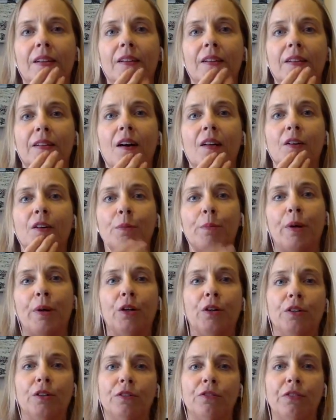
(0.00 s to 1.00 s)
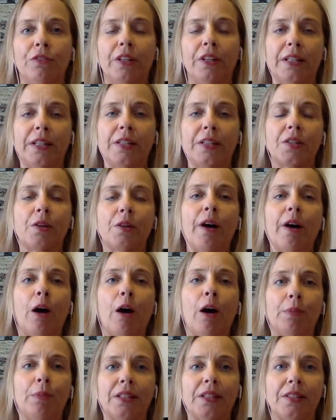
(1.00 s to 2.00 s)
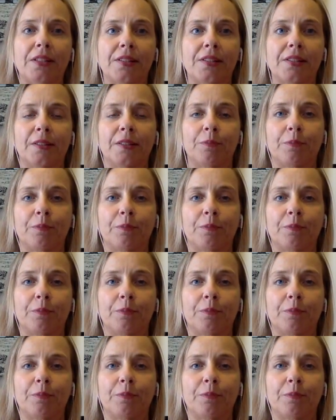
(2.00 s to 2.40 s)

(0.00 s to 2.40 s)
Collarbone feeling so helpless